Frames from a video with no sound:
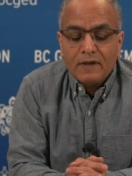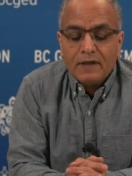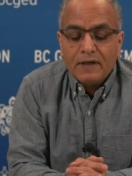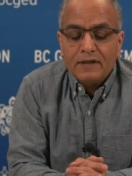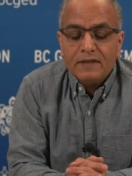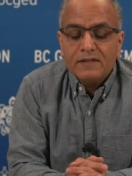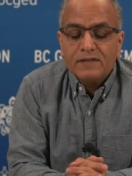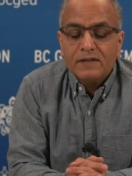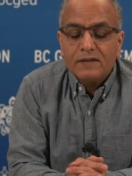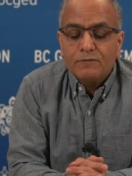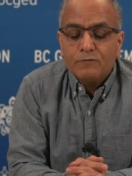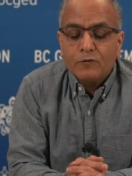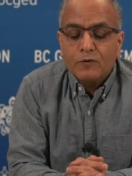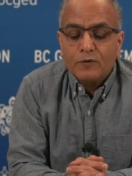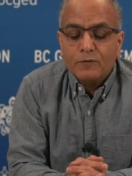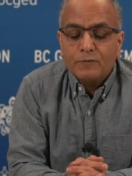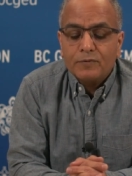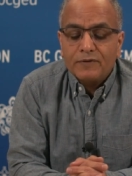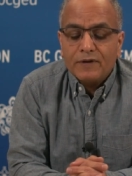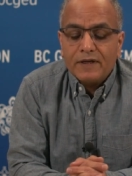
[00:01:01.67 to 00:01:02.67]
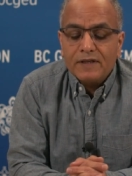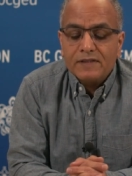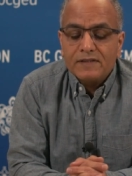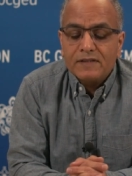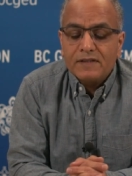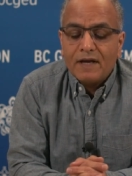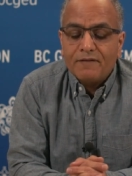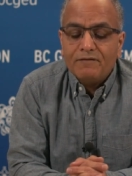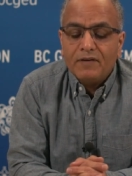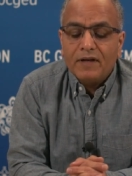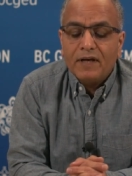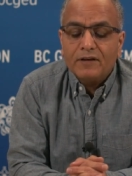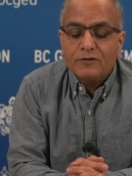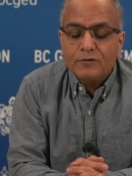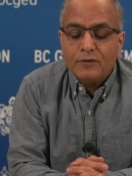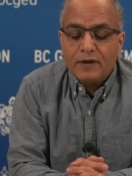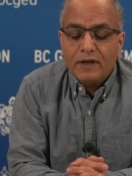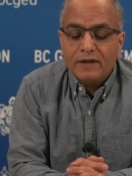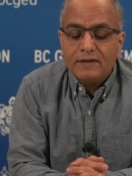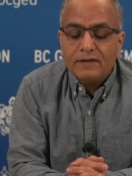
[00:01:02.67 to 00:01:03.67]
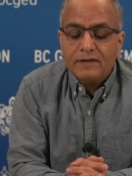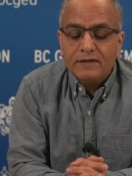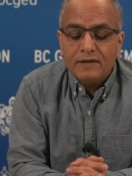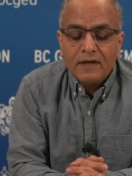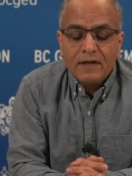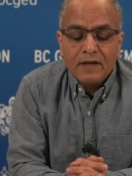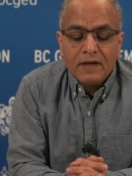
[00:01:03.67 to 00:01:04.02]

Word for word: It is in workplace that we get together